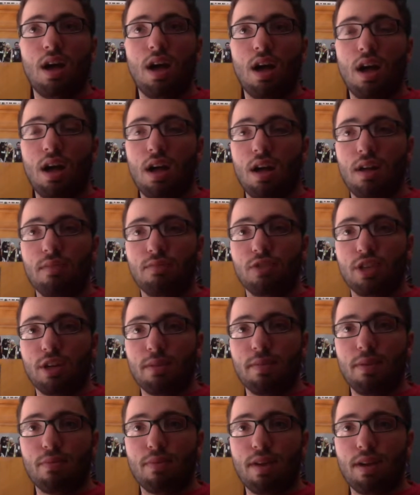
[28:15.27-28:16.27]

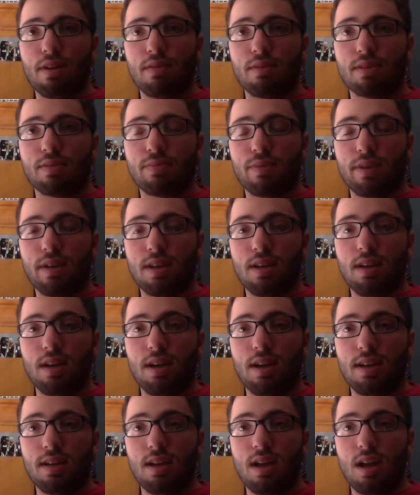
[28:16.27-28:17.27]
Jeremy Renner was pretty
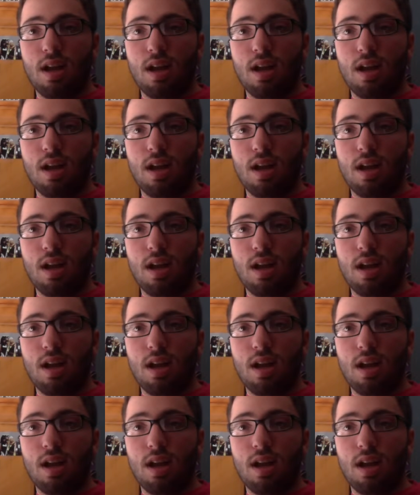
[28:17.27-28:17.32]
good.